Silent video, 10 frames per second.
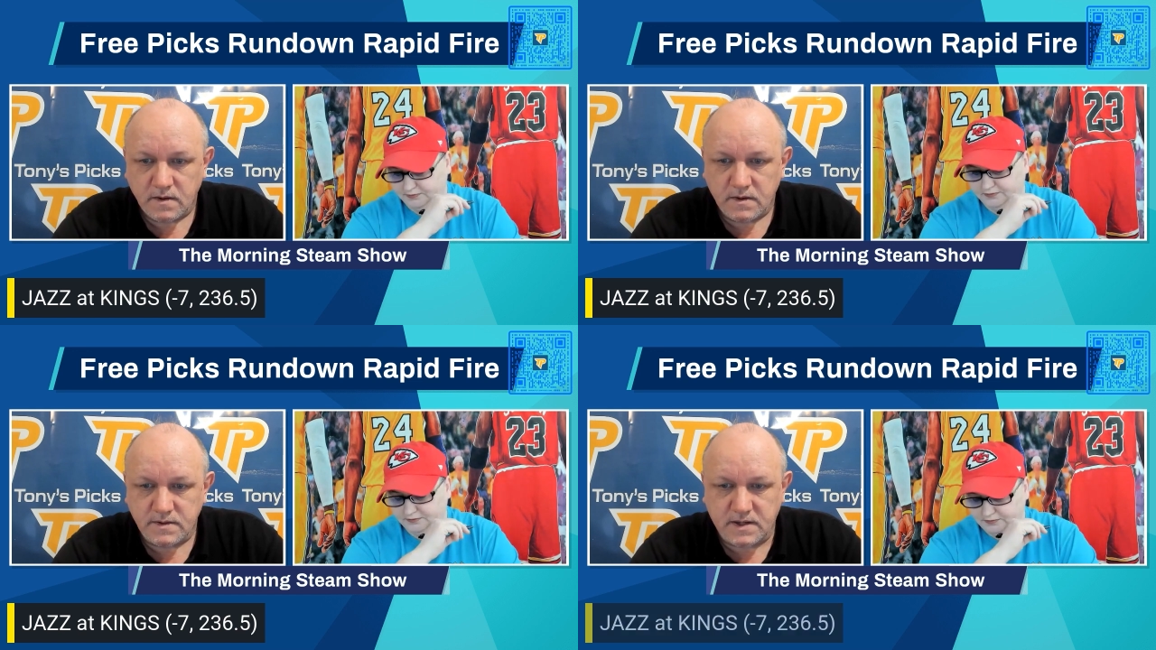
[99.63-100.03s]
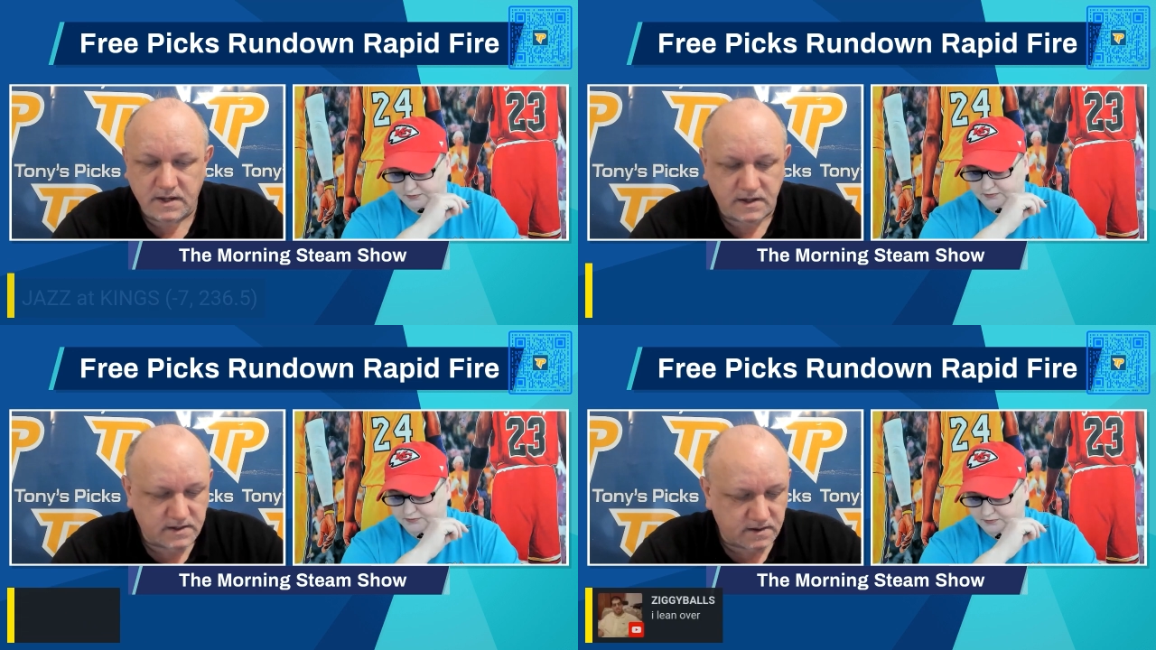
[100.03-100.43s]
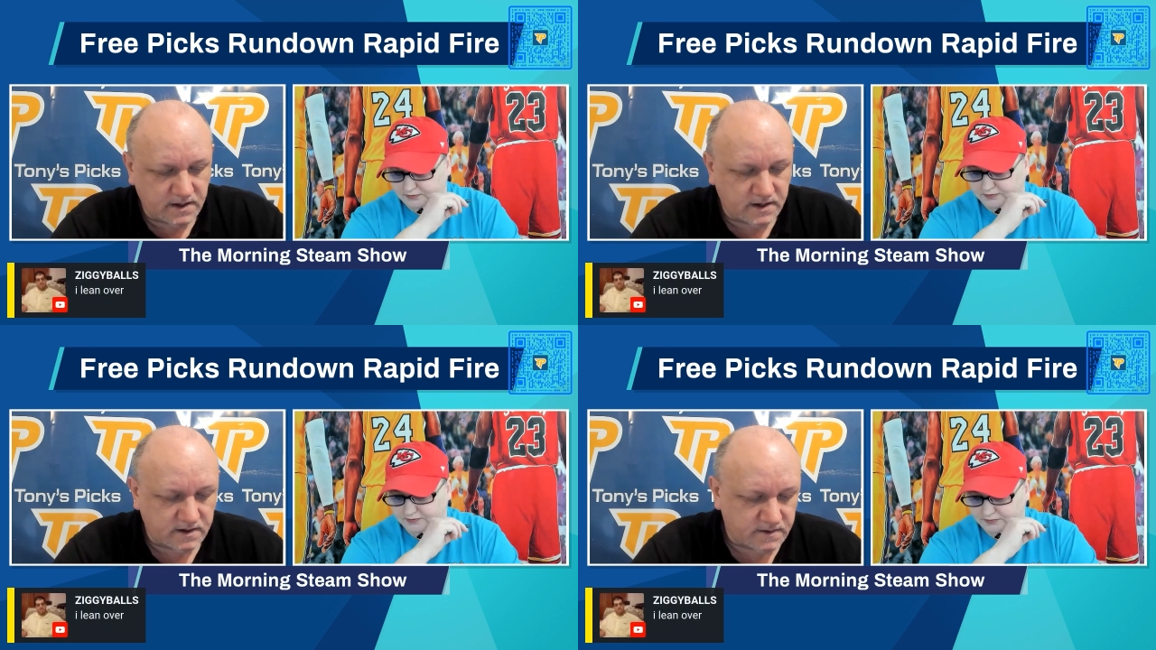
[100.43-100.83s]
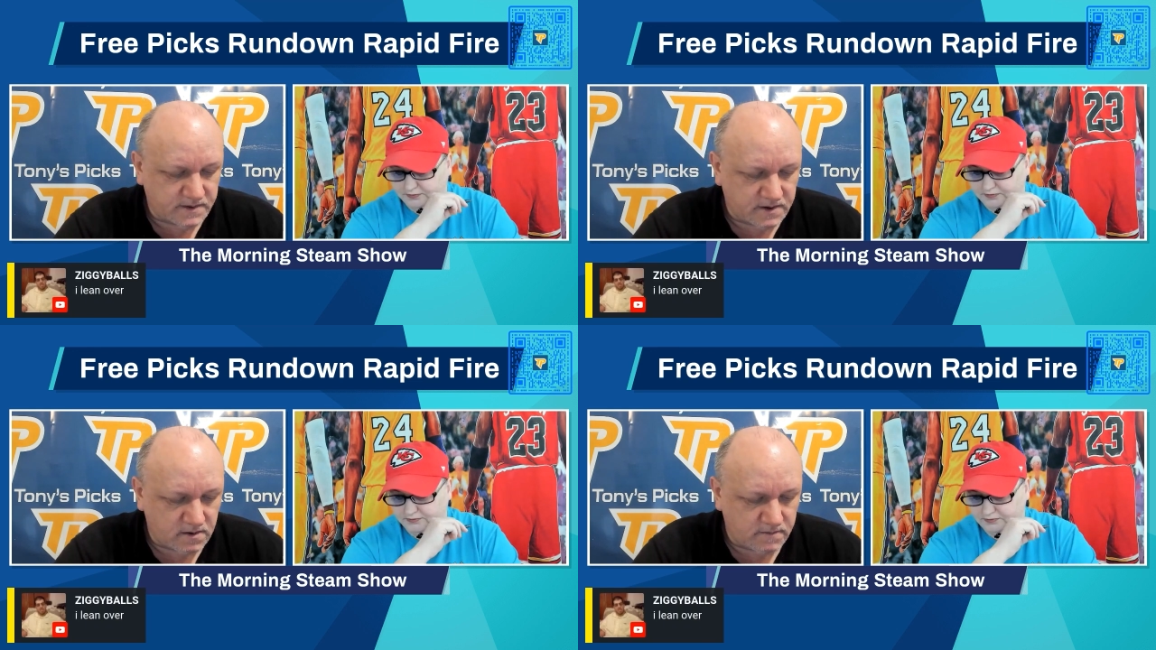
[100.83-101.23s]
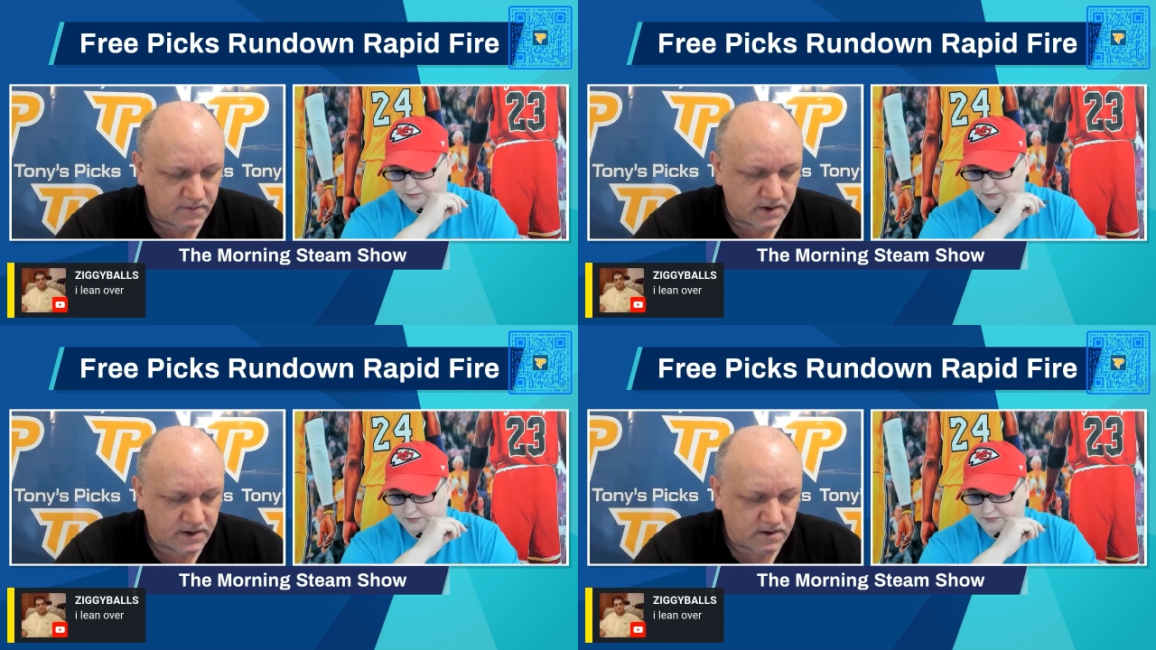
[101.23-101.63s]
Speaker 1: Ziggy's leaning to the
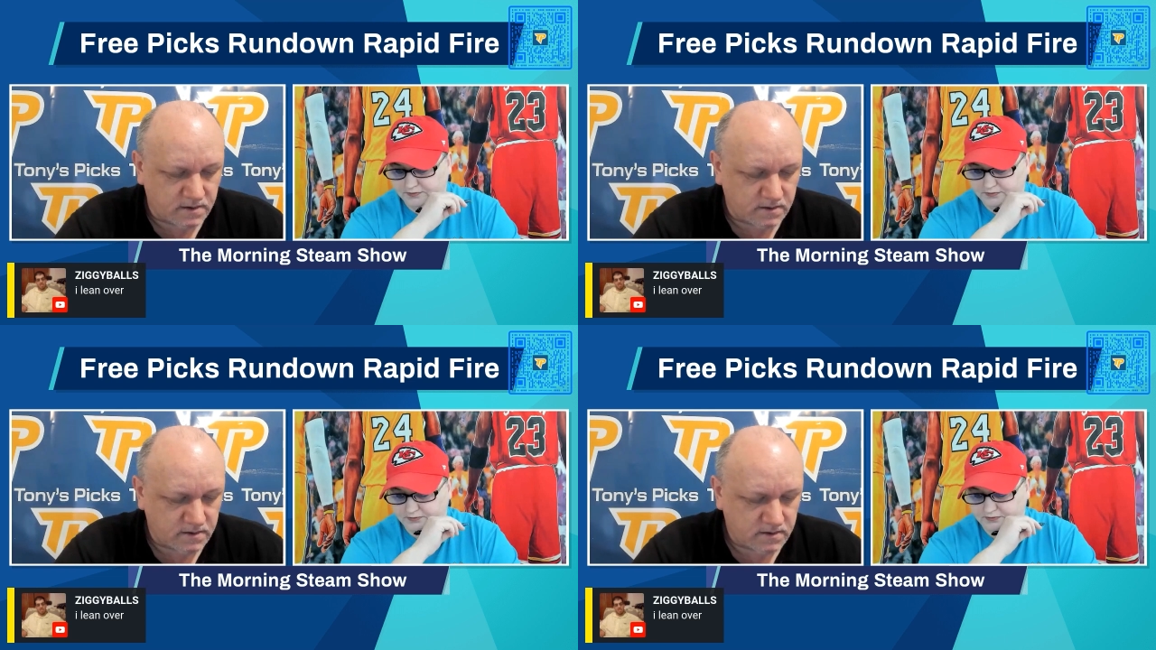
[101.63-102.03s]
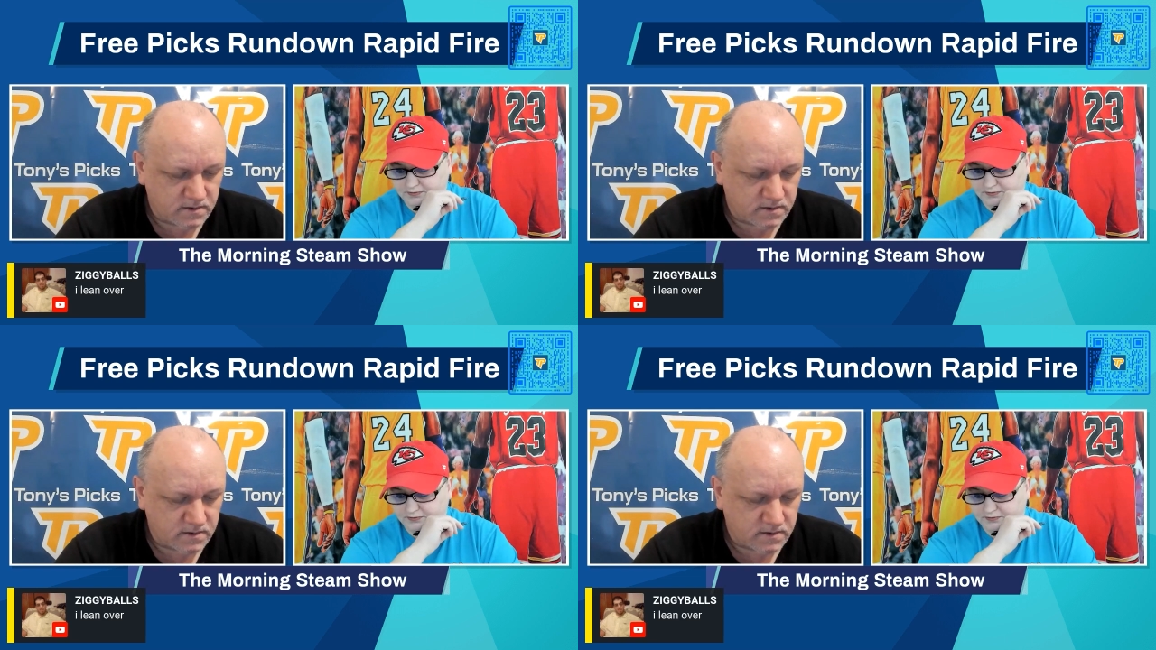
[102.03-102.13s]
over here.